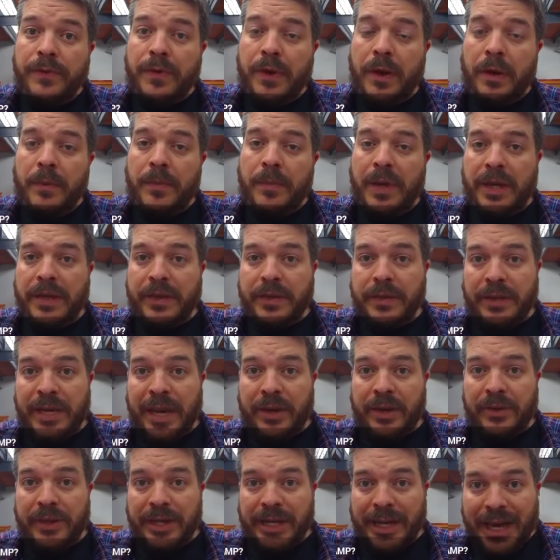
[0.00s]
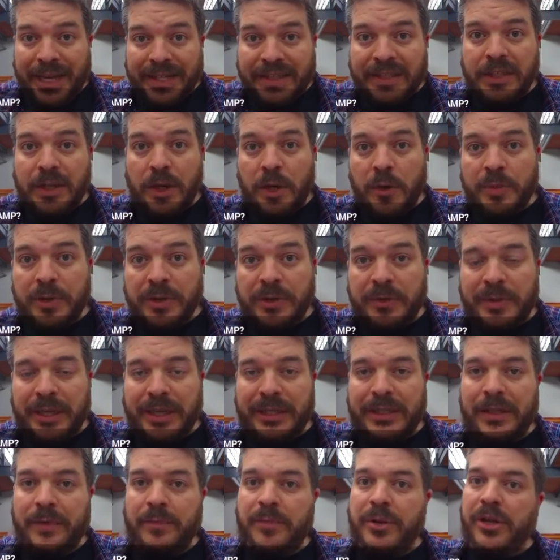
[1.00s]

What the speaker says: from not only an SEO perspective,